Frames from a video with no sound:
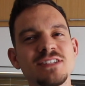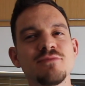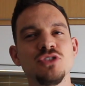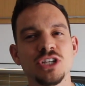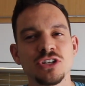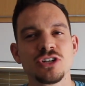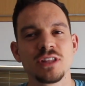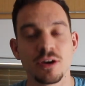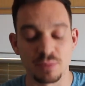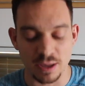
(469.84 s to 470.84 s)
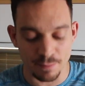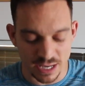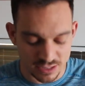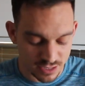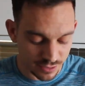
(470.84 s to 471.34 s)
some ginger, that would be
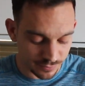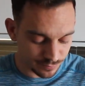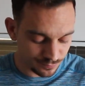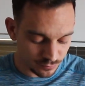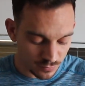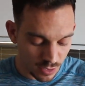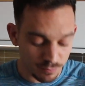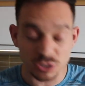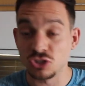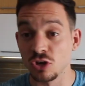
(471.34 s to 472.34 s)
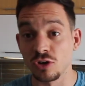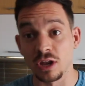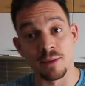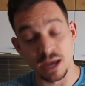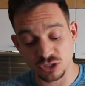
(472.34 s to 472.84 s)
amazing, but so good.
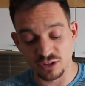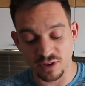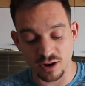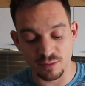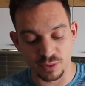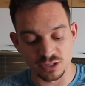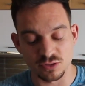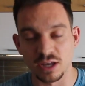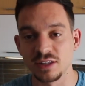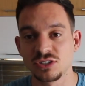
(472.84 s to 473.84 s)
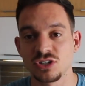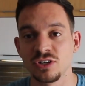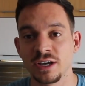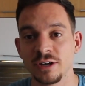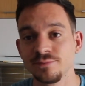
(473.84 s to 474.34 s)
I'm actually very impressed with how this turned
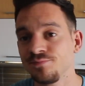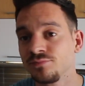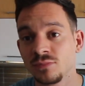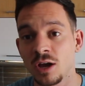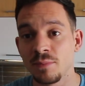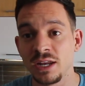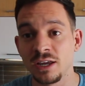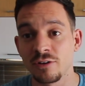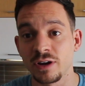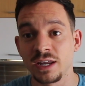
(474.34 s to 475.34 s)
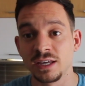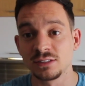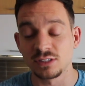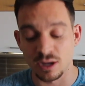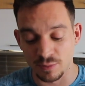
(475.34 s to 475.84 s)
out. Not many
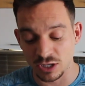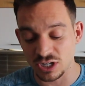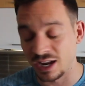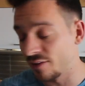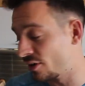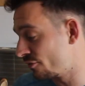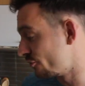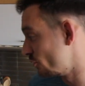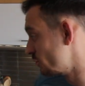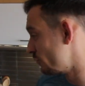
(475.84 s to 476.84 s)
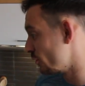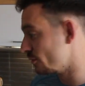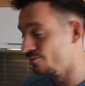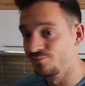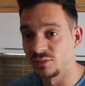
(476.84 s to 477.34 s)
ingredients, not much, and I have enough food
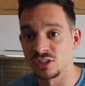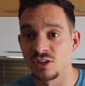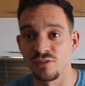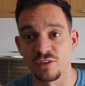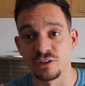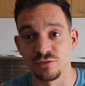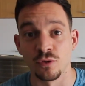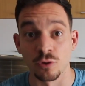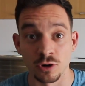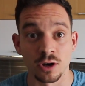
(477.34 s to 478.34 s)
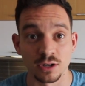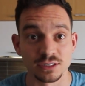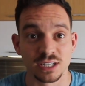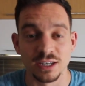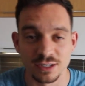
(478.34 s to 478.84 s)
for, this could have fed 4,
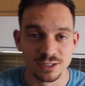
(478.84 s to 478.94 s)
honestly.